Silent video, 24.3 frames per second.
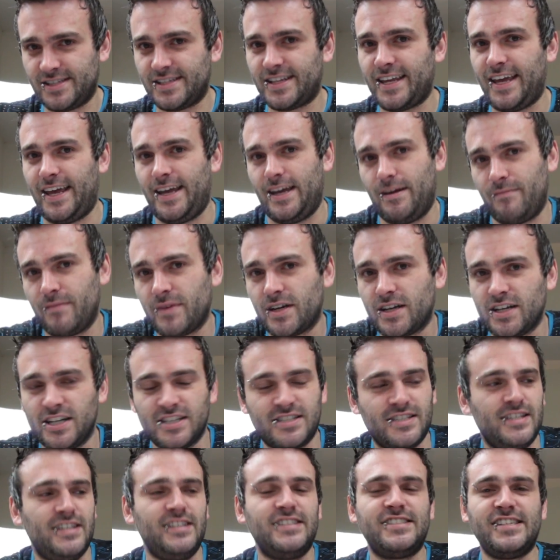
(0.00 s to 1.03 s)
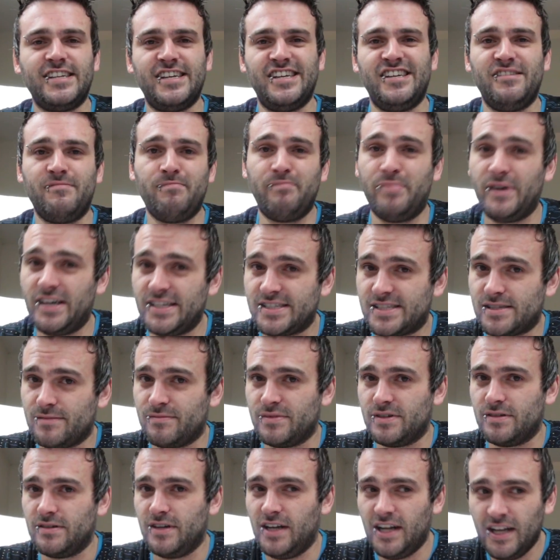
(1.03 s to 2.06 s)
scam, because it is
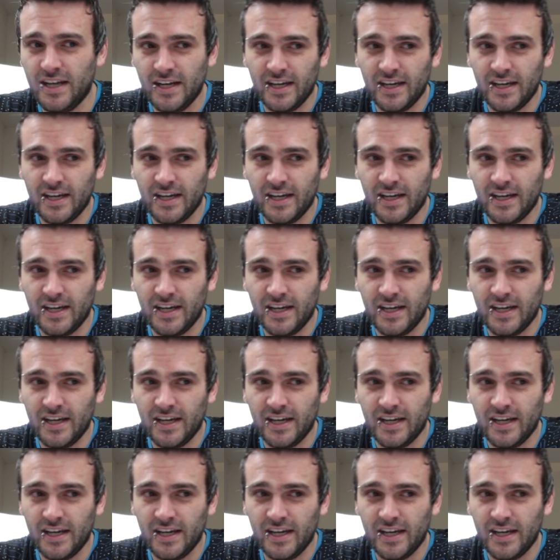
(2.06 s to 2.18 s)
impossible.